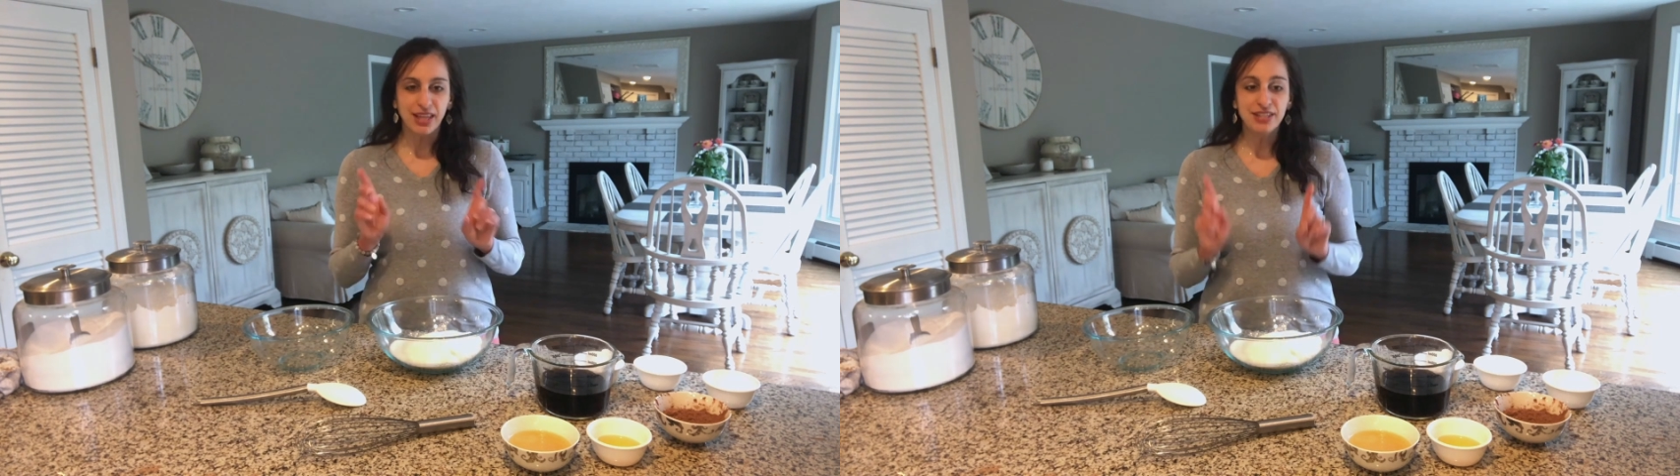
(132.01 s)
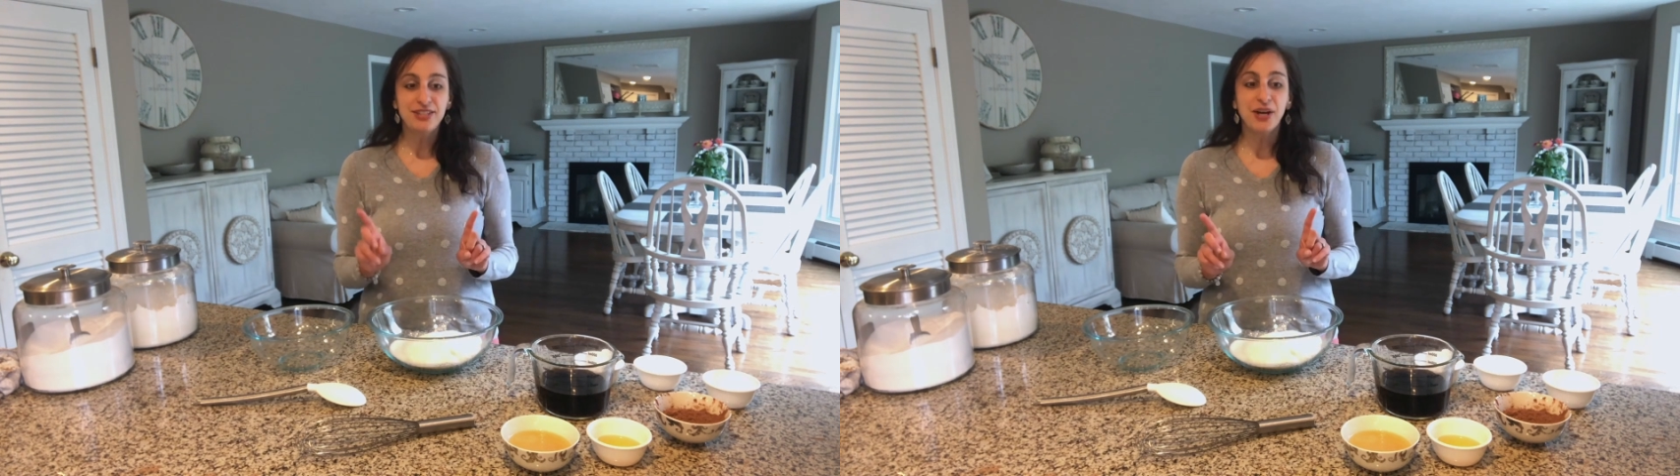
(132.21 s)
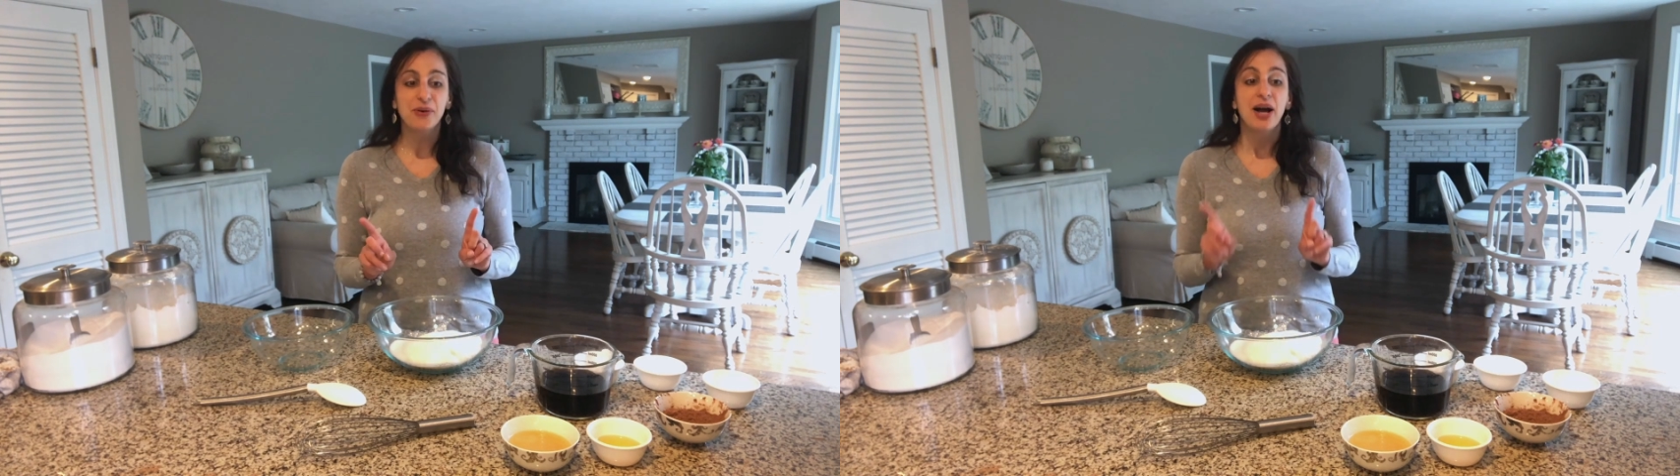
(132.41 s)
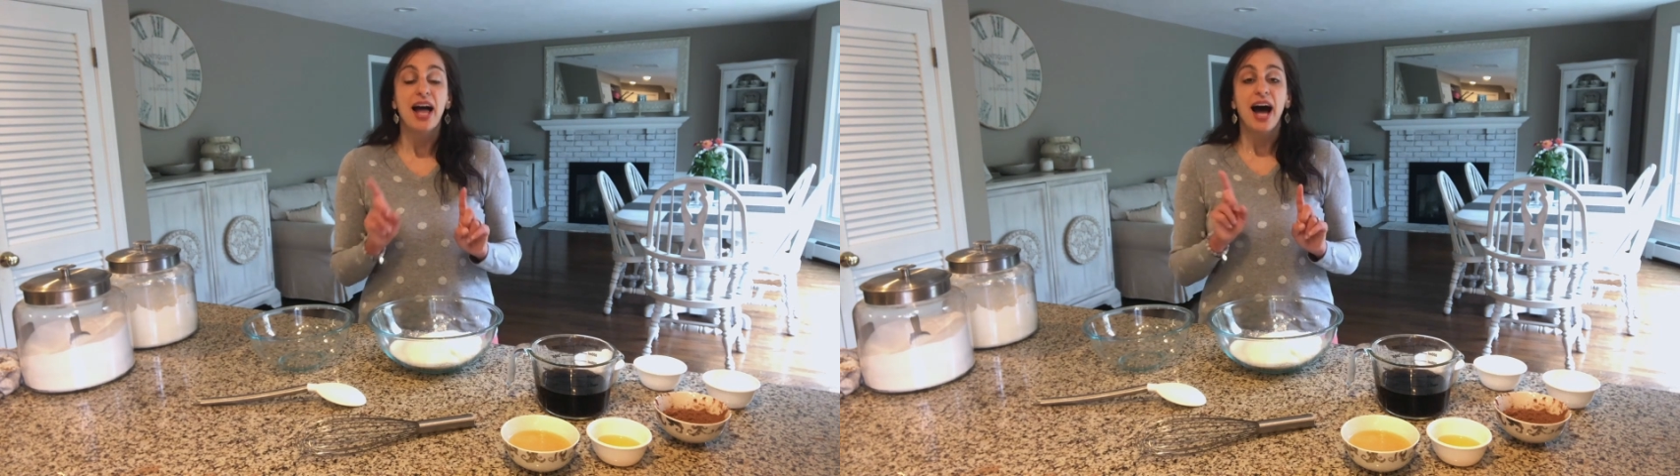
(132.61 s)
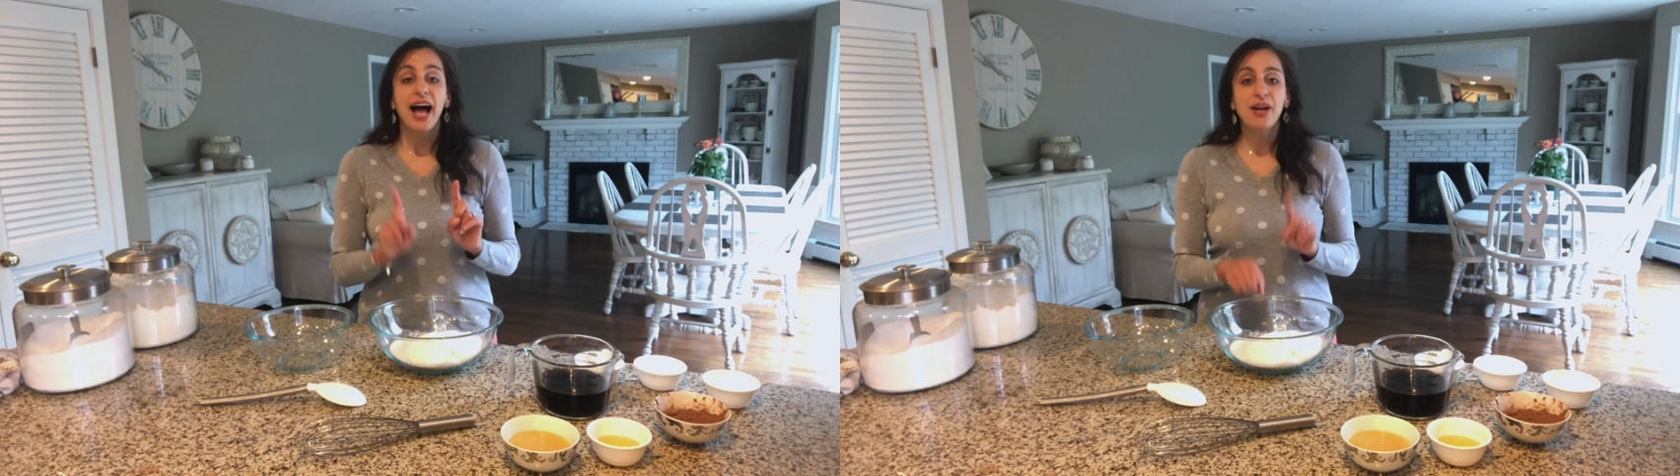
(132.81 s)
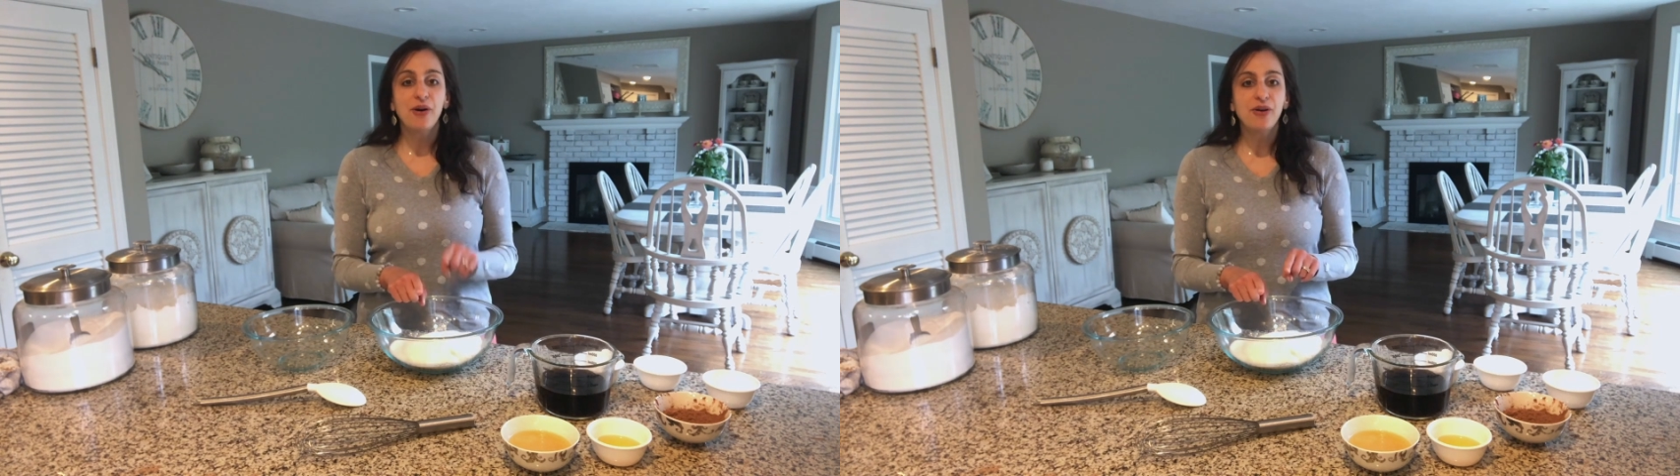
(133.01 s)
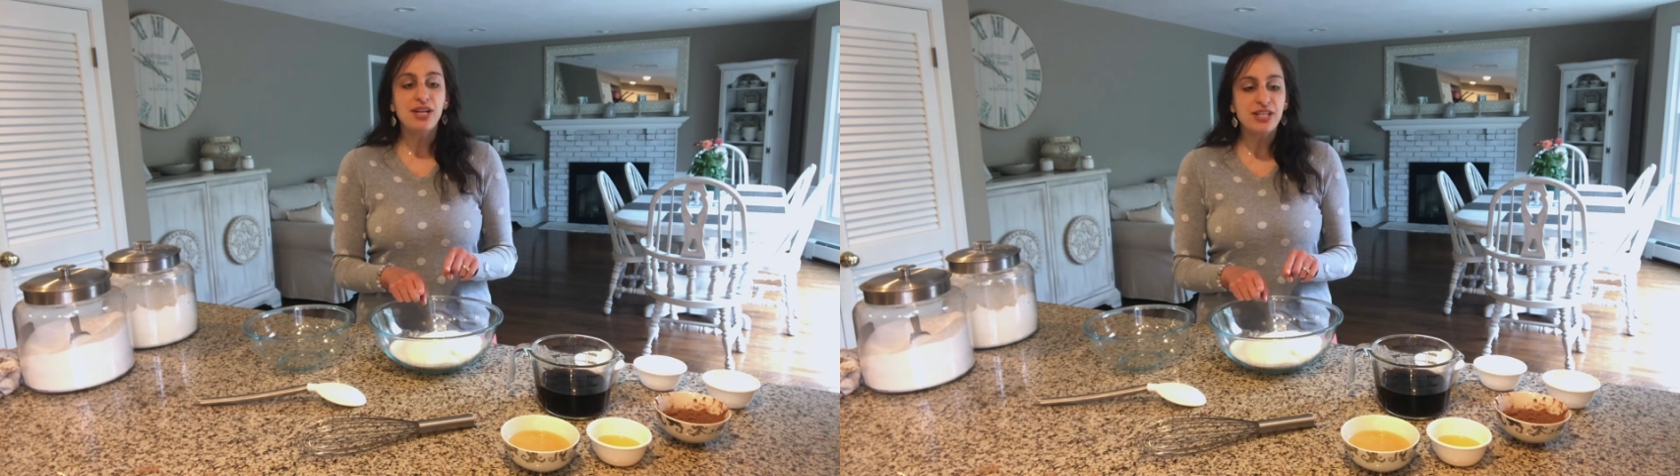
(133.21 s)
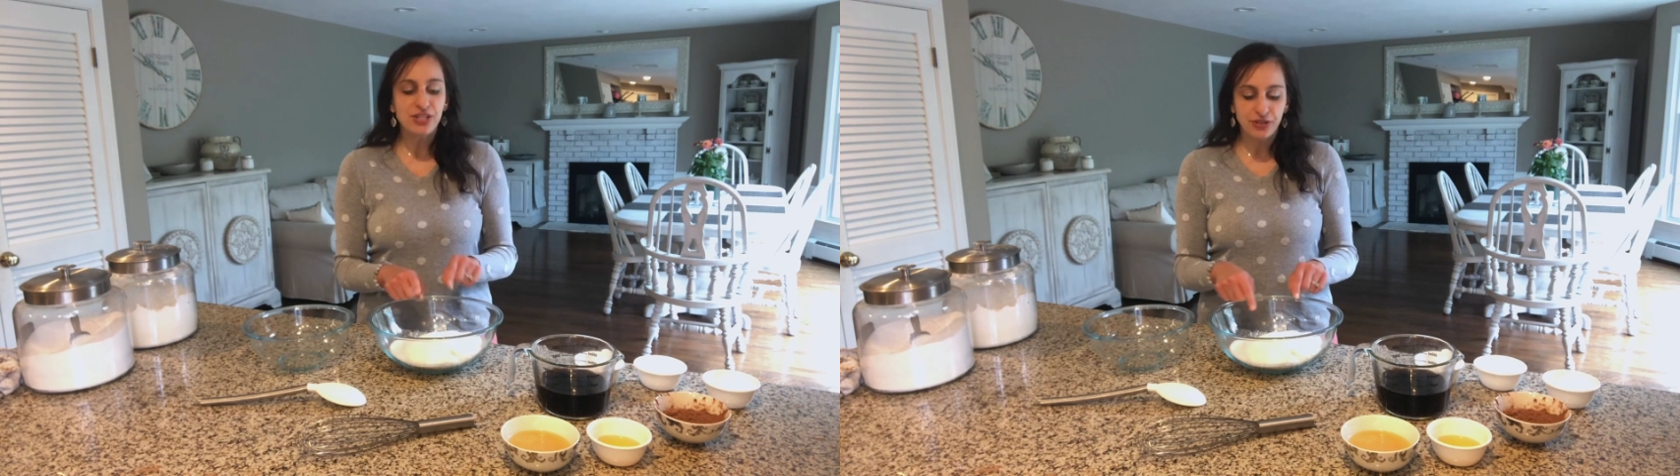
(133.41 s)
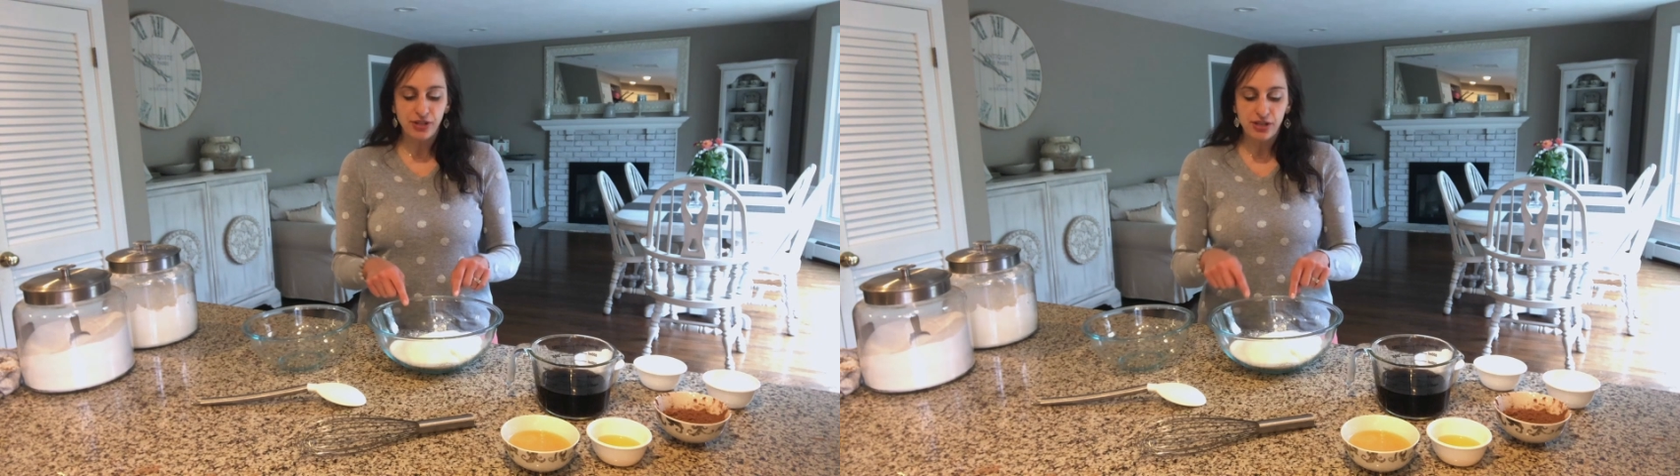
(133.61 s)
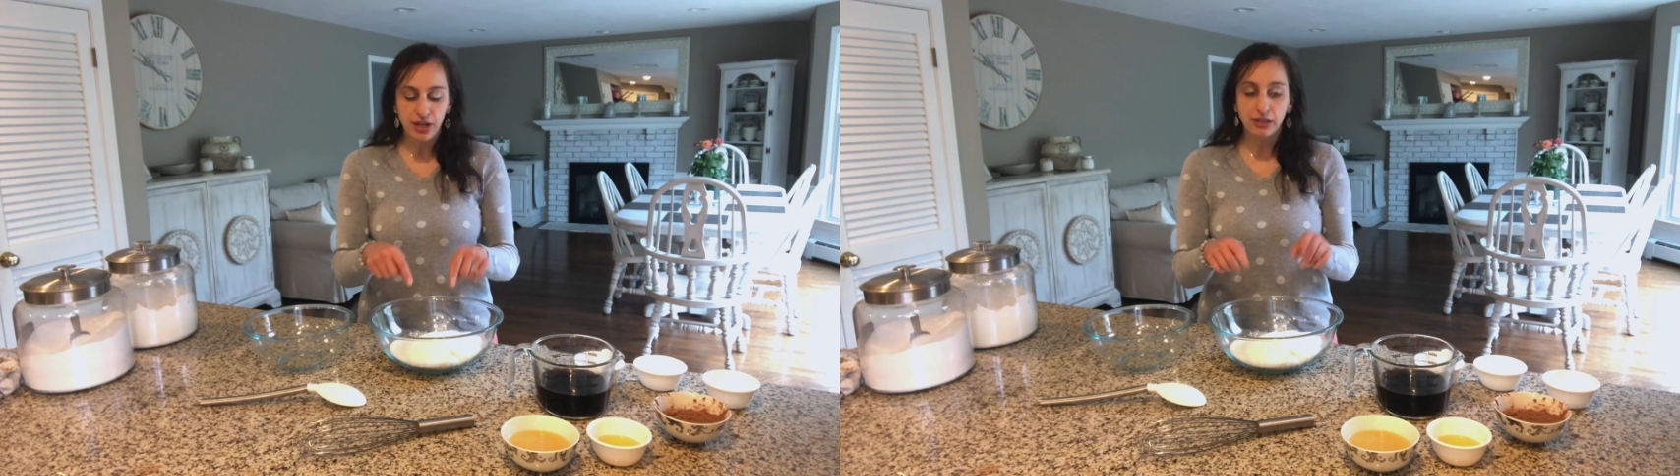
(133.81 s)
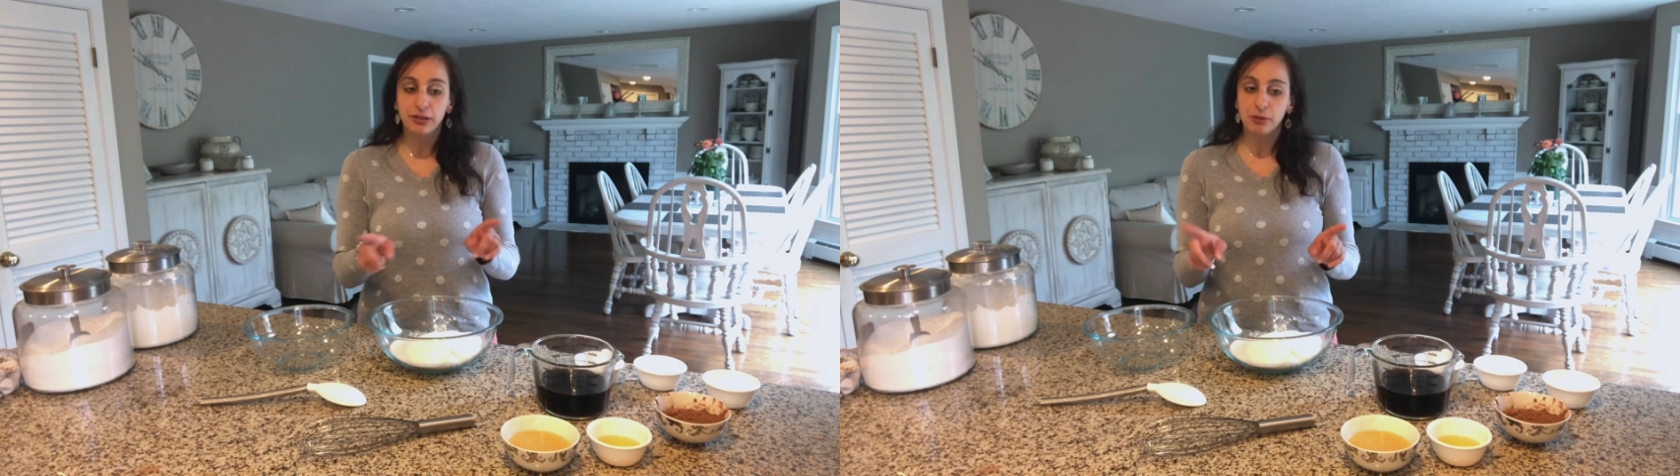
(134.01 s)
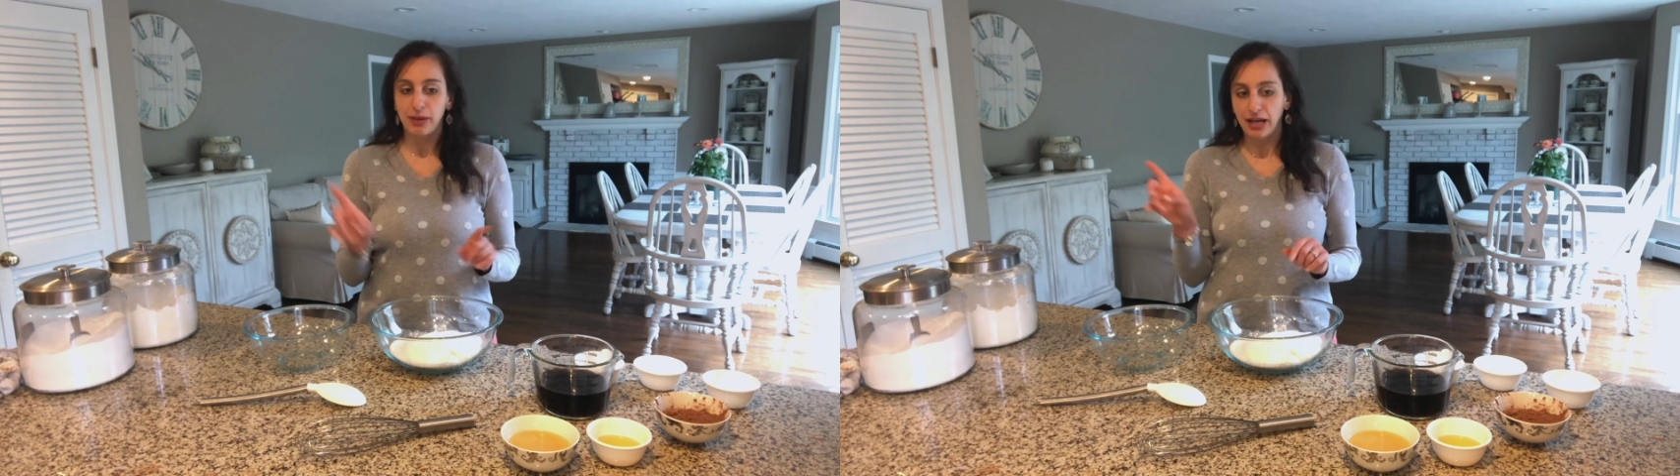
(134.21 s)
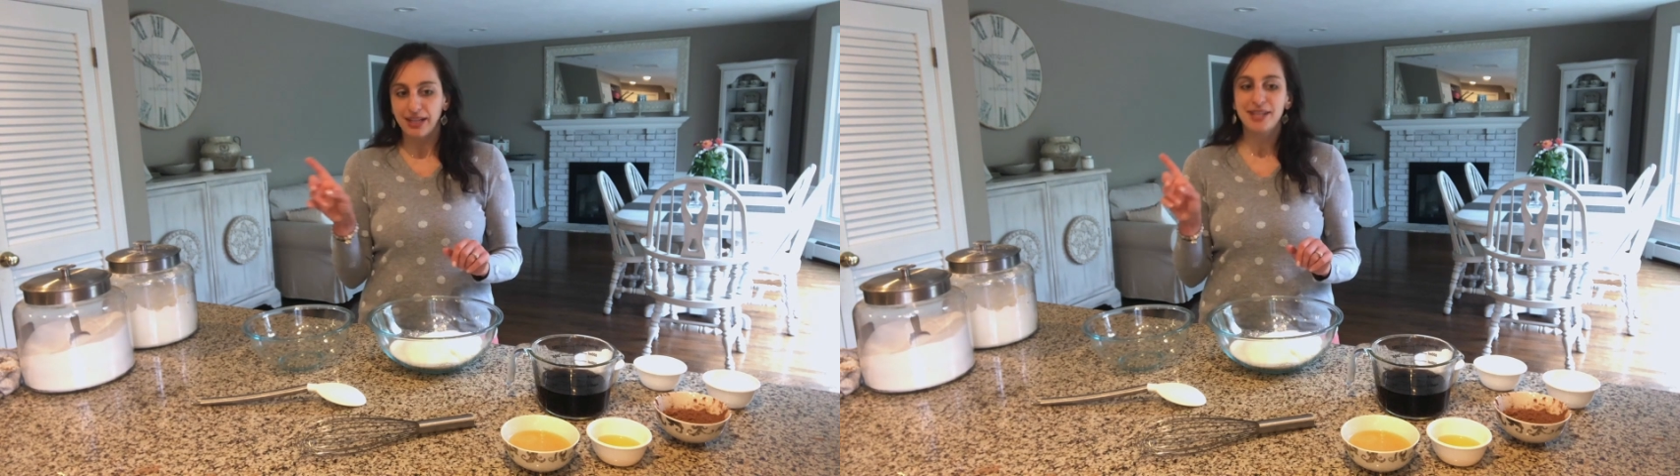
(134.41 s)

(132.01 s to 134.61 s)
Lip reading: So I already started a little bit